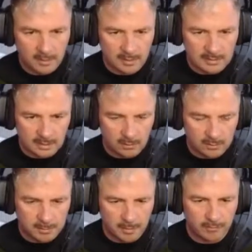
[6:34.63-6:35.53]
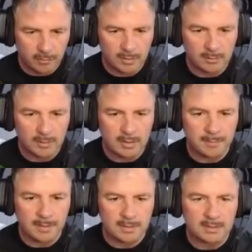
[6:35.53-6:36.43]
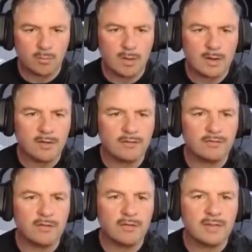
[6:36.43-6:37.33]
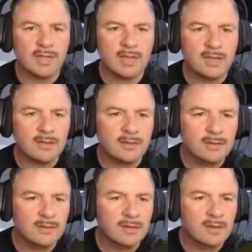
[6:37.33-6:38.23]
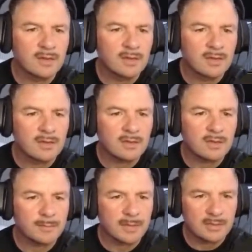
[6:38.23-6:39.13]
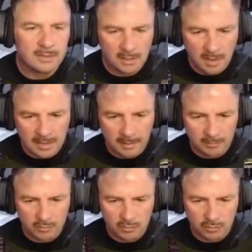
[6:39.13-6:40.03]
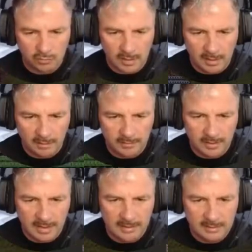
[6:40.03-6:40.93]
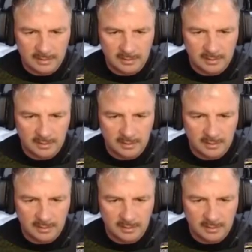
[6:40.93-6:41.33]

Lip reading: Is that a good spot for it? We got the balancer 1 off over there. We got the balancer lined up straight after that.